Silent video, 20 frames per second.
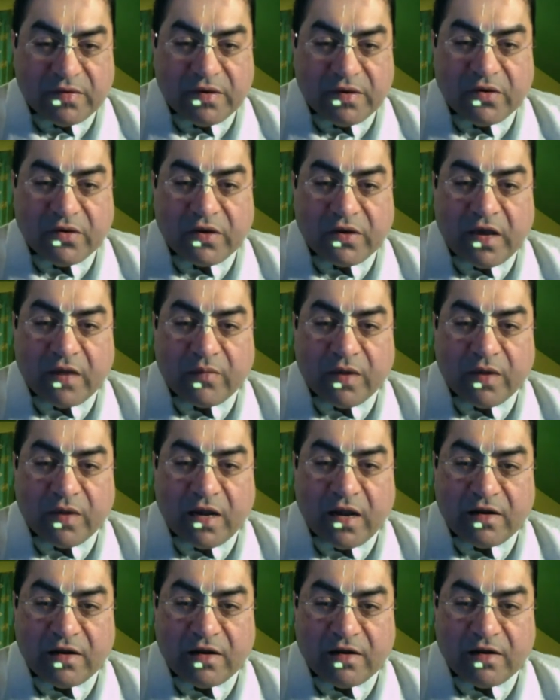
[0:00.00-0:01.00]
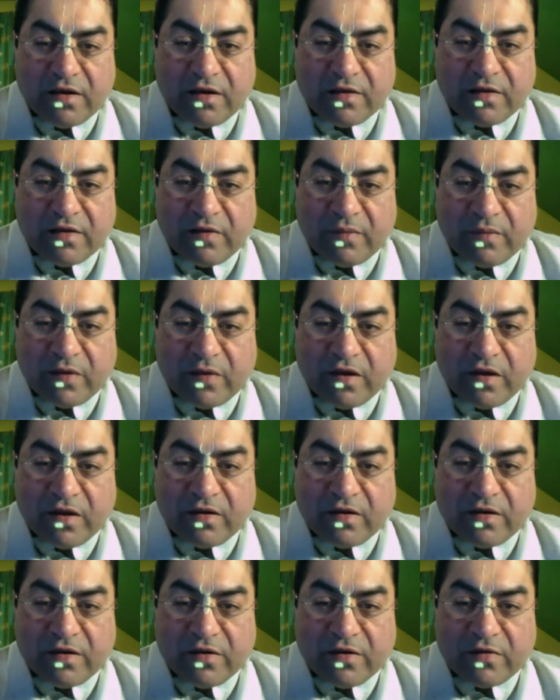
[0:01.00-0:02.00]
karma kanda and some
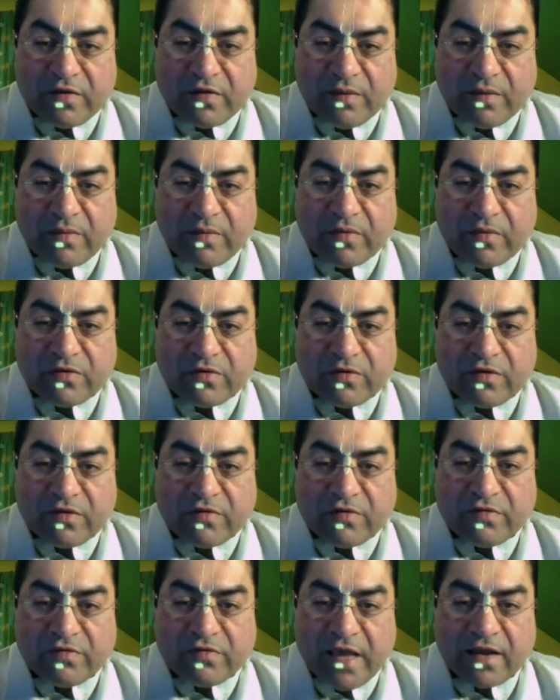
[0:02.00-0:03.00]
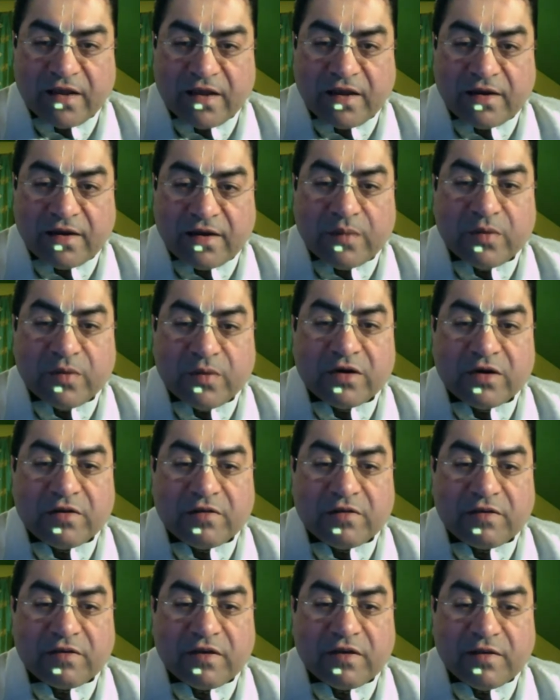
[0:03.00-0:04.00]
amount of jnana kanda, but it
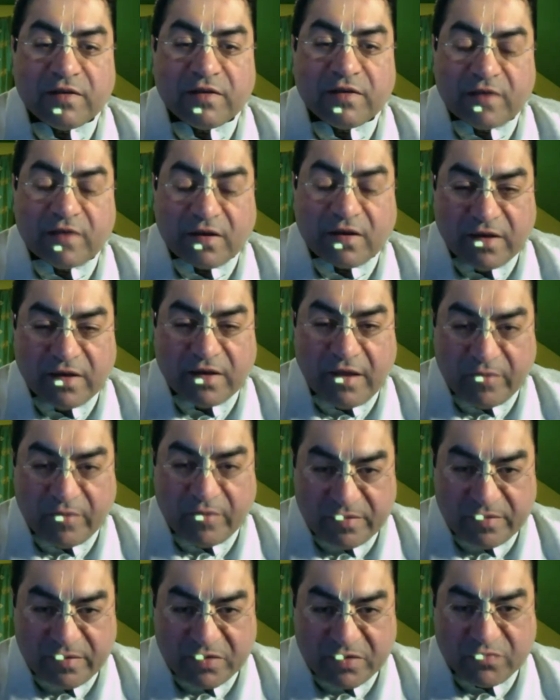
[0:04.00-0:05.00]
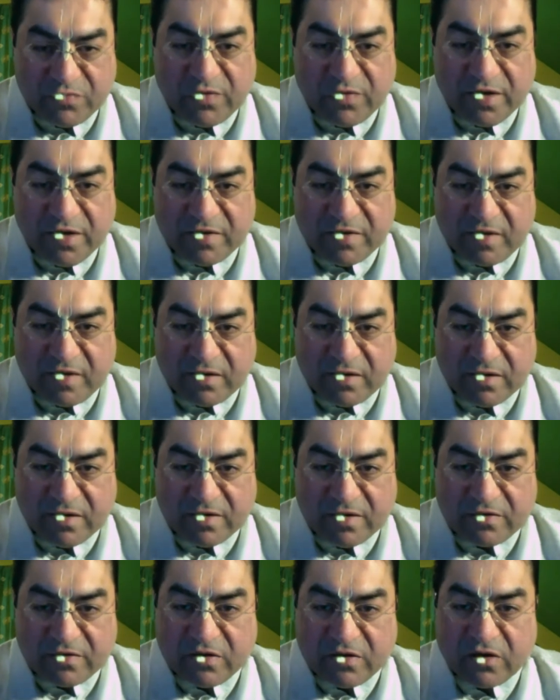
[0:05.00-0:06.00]
is at a subtle level. It's very subtle. It
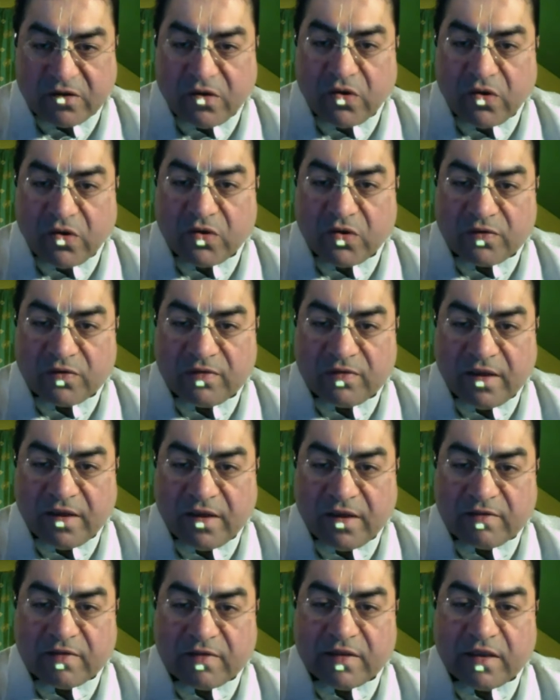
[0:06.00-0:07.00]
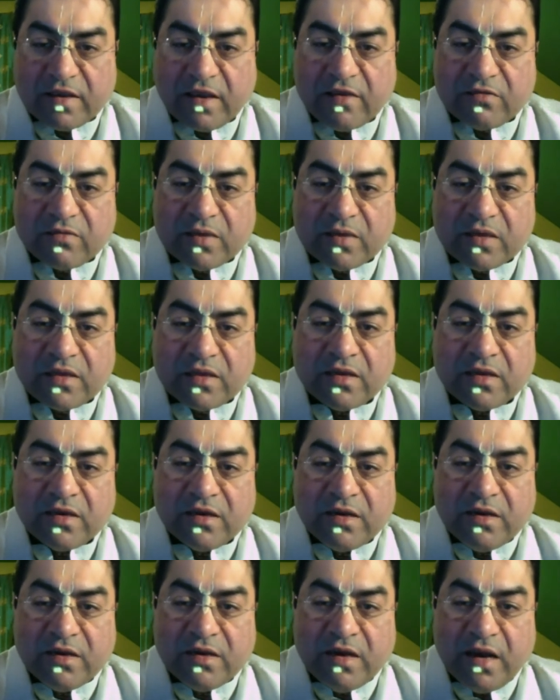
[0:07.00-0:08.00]
is not gross, as in the case with
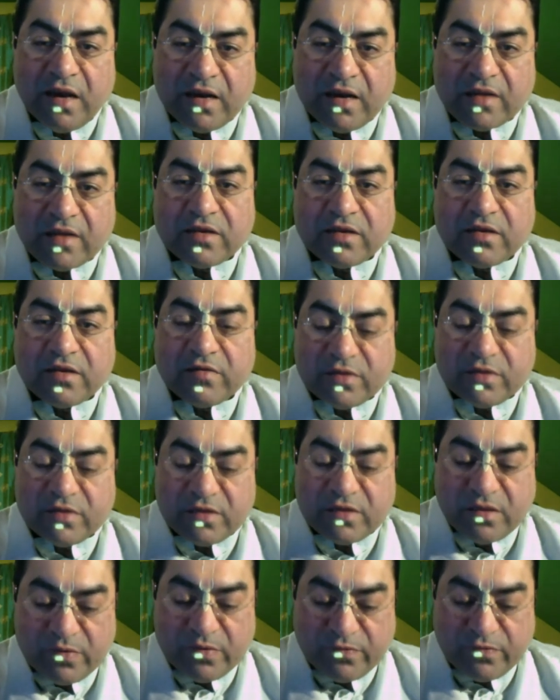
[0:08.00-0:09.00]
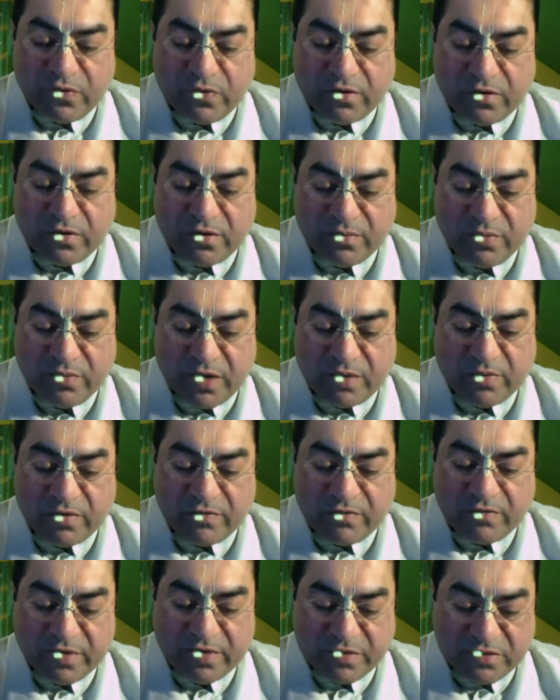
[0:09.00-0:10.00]
anartha nivritti before becoming
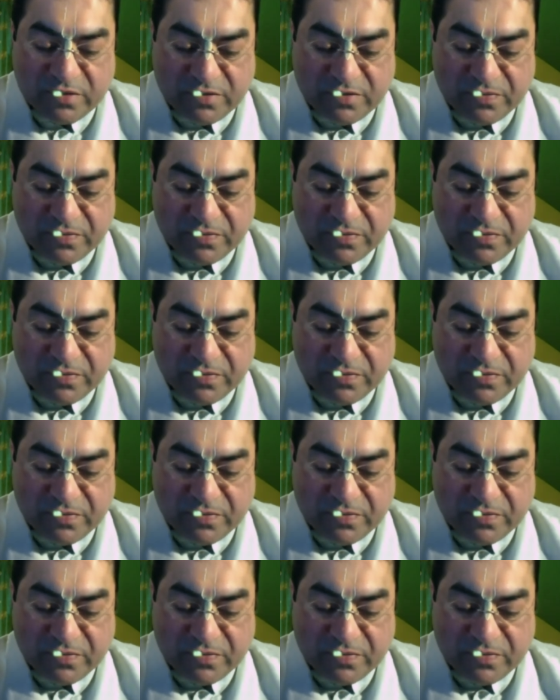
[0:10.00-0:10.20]
fixed.